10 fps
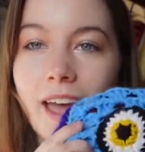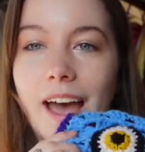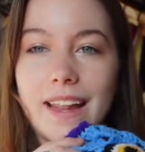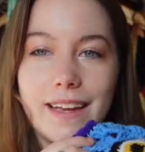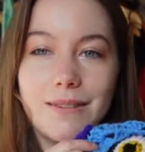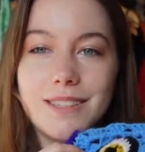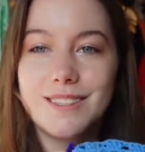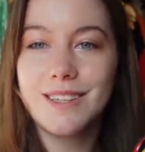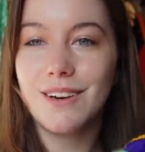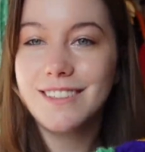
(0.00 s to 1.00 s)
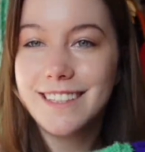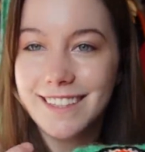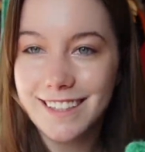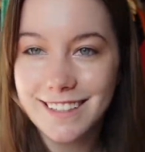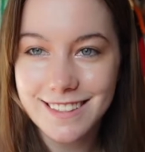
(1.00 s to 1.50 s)
and that was so
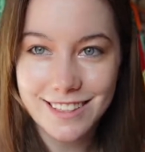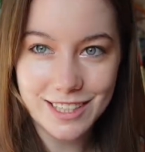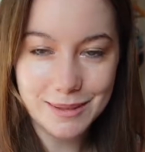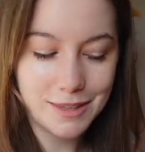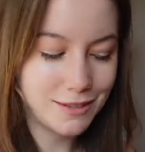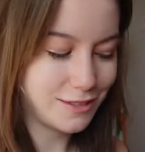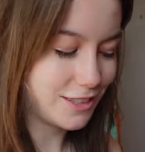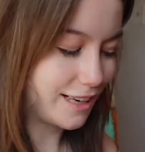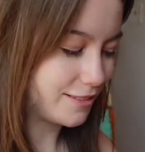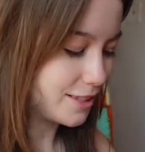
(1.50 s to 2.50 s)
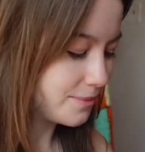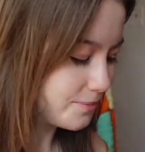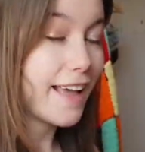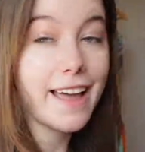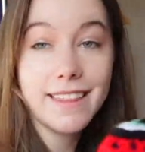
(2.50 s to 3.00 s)
tedious and it took me forever.
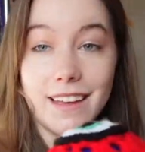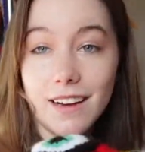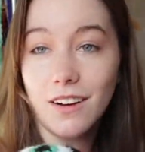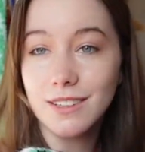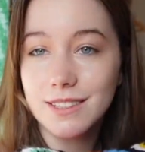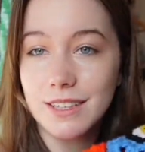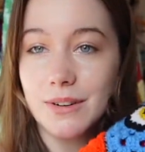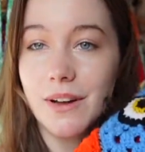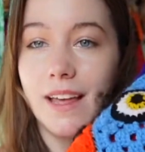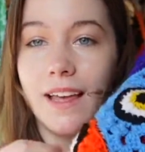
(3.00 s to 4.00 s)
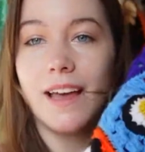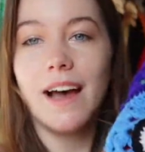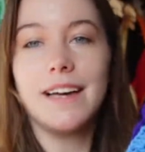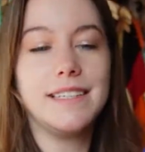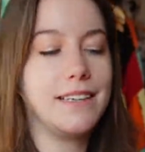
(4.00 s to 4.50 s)
And then also,
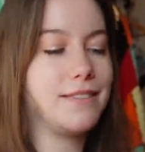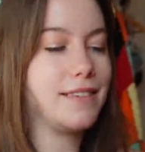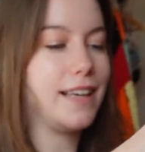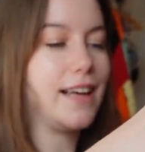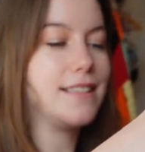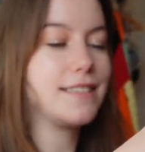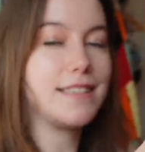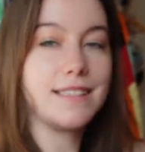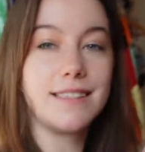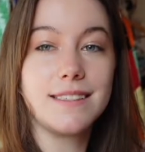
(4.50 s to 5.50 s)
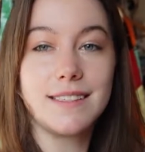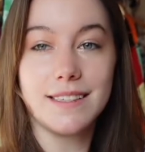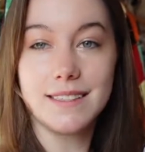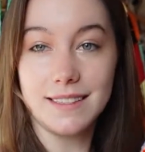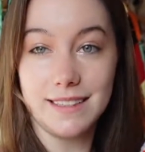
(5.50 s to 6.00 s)
I didn't realize that since the
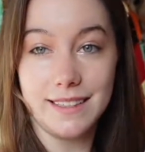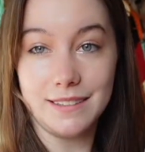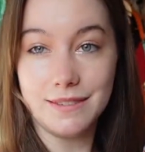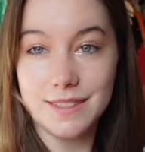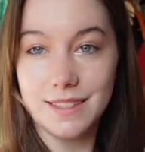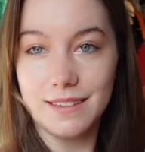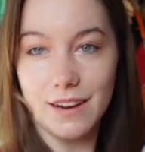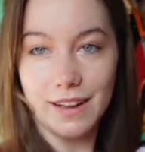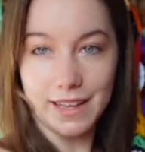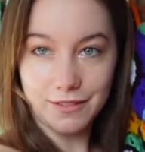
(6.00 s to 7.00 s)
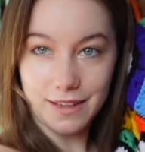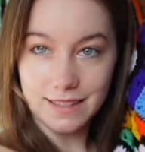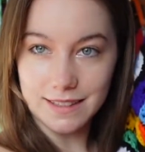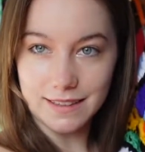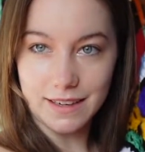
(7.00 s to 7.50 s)
sleeves are like
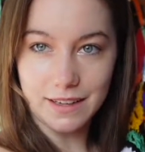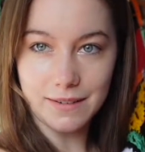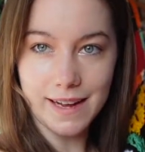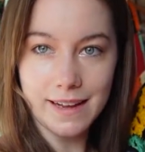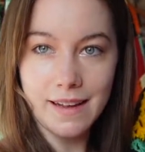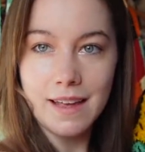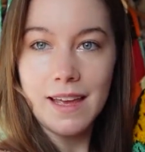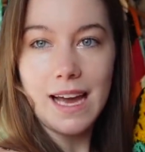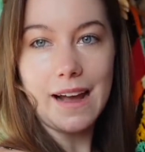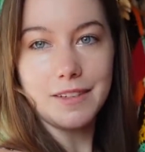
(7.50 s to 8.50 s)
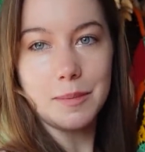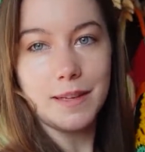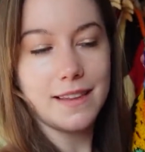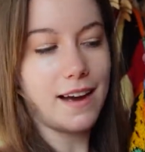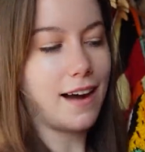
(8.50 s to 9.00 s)
facing the other way, I have to
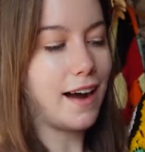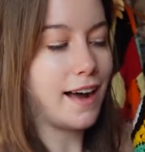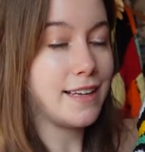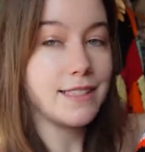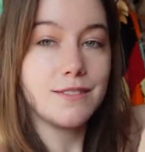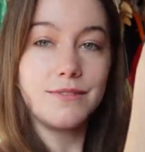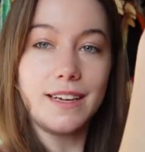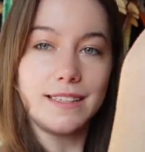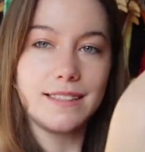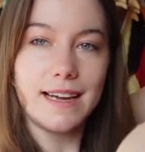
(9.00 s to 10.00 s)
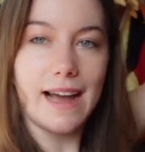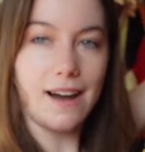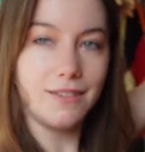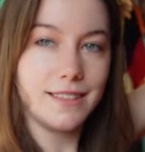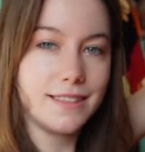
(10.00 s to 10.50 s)
put the eyes faced
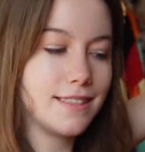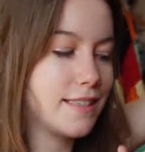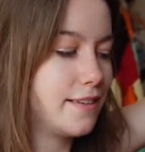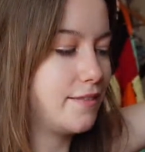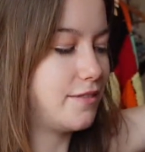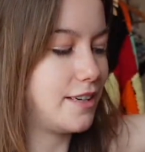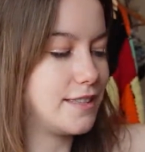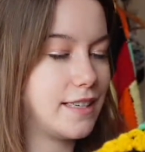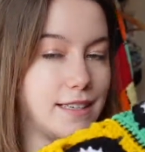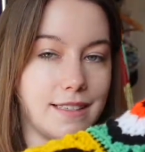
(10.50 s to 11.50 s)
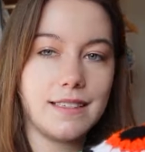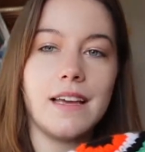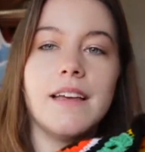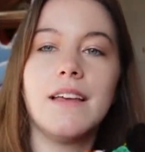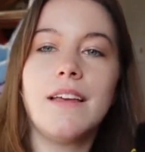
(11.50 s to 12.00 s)
outwards versus
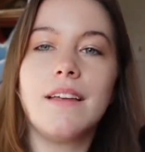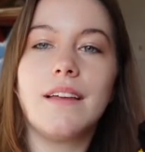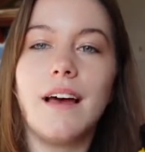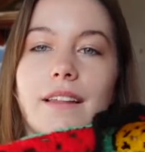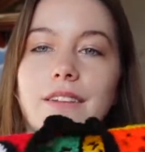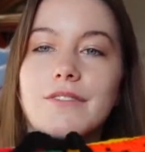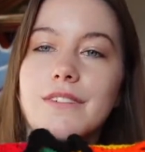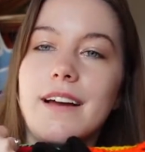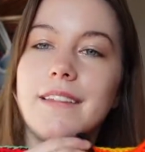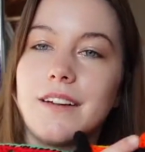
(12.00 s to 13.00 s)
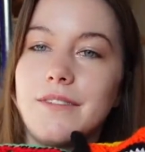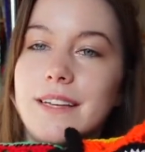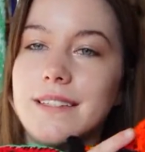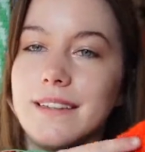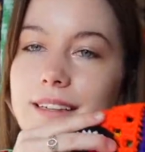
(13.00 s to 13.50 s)
on the front they're
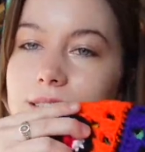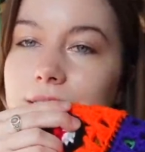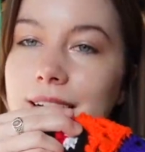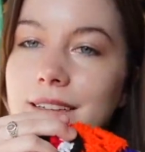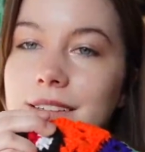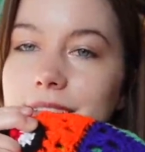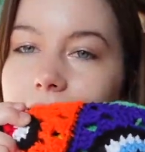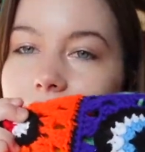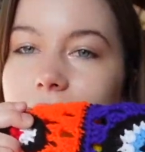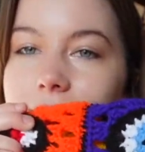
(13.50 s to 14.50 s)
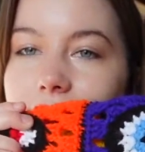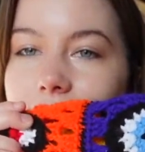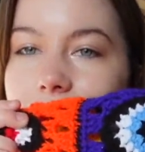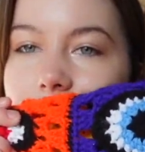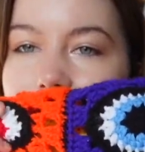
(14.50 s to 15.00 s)
facing this way. So like you can see on
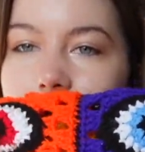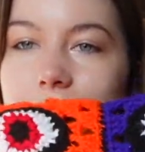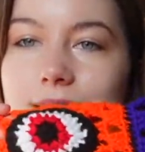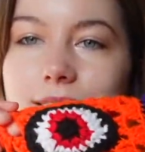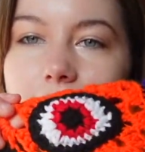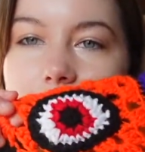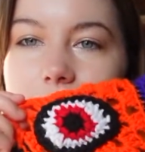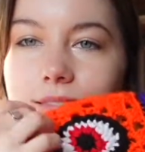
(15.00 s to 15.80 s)
the sleeves they start